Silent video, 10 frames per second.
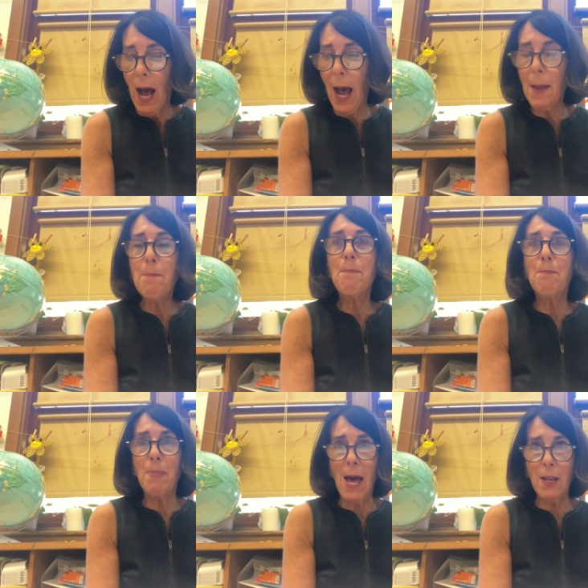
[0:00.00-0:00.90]
I
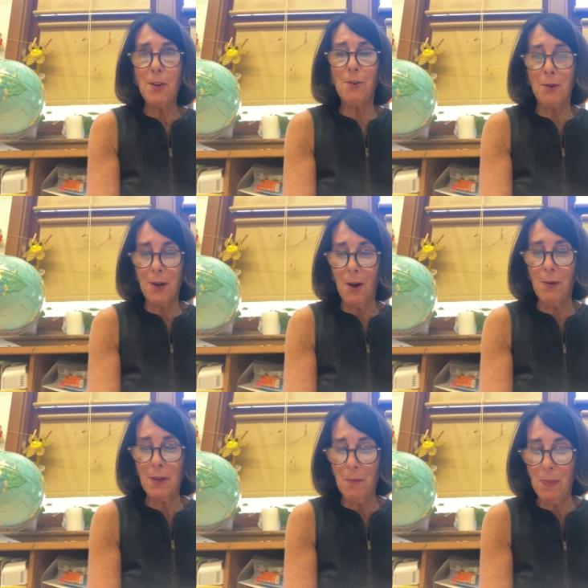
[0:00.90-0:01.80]
bet you're
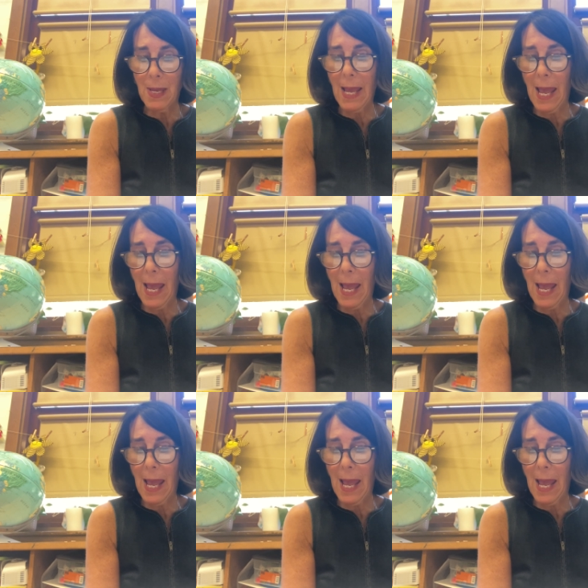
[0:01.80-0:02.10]
going to be